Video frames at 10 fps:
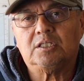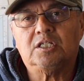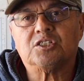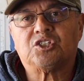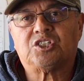
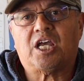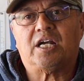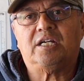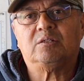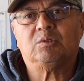
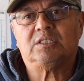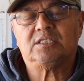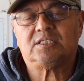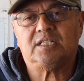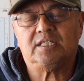earth-shattering with
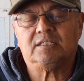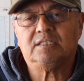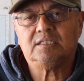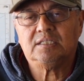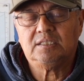this thing.
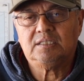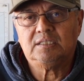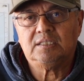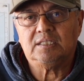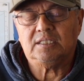
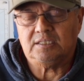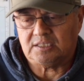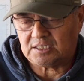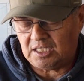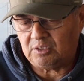And
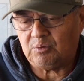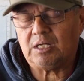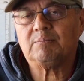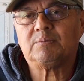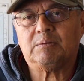just like what
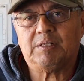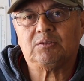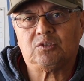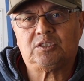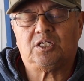I'm
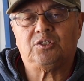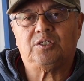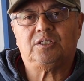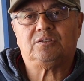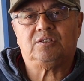about to tell you
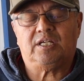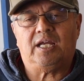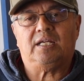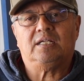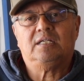here
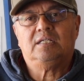today,